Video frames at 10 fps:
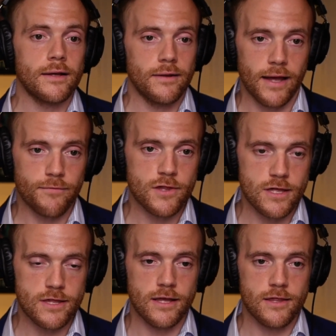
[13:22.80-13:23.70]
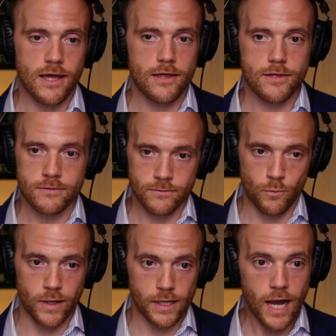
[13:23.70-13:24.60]
FCC says
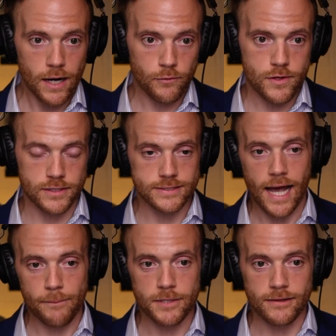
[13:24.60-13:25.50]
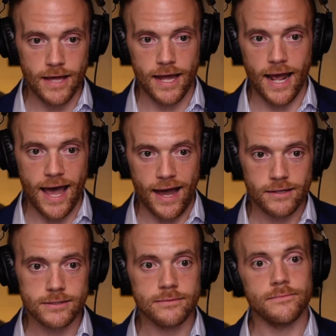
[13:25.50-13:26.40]
when Congress adopted that
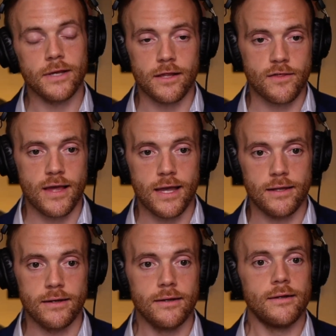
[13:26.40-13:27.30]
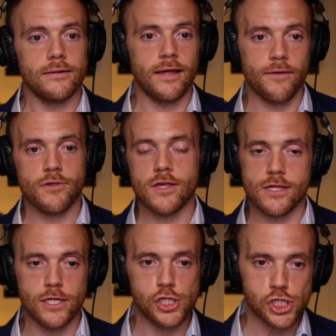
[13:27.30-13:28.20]
act, it said the
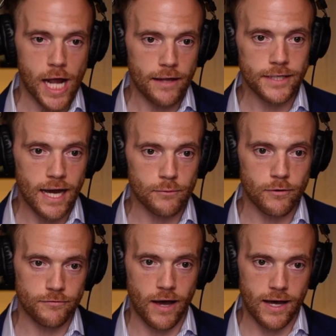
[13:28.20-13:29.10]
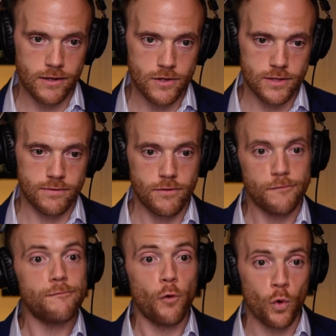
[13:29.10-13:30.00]
FCC shall not revise the
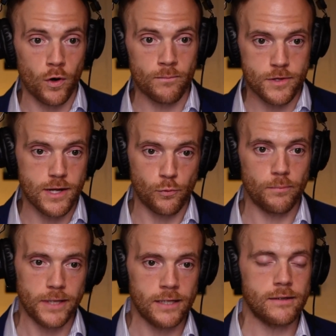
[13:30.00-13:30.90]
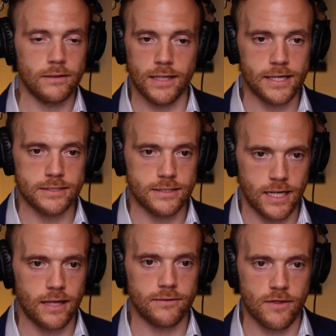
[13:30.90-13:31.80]
forms that were being collected to
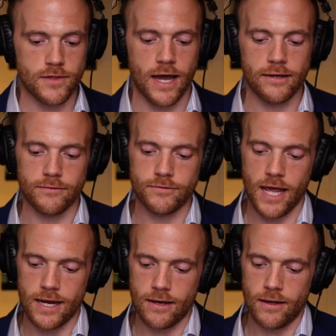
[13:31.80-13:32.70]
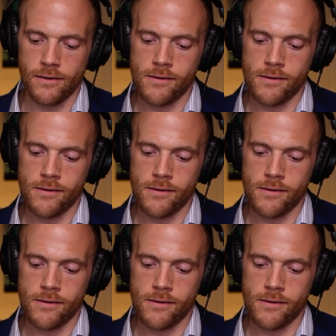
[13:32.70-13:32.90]
get this kind of data.